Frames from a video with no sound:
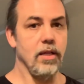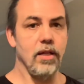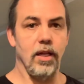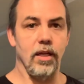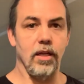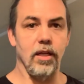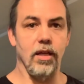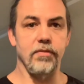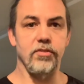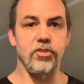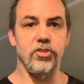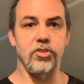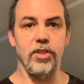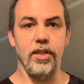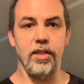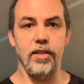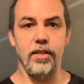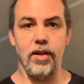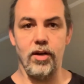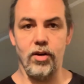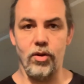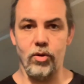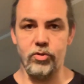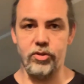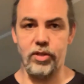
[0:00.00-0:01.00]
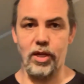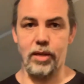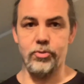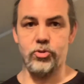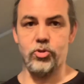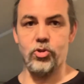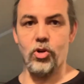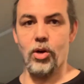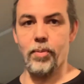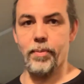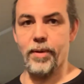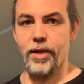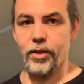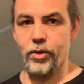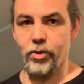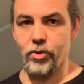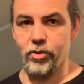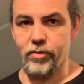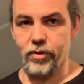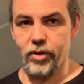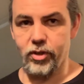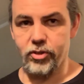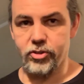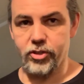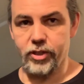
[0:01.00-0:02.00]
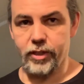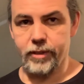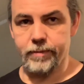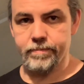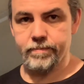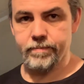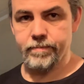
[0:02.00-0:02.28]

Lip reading: Love to see you there at OldTime Strongman University.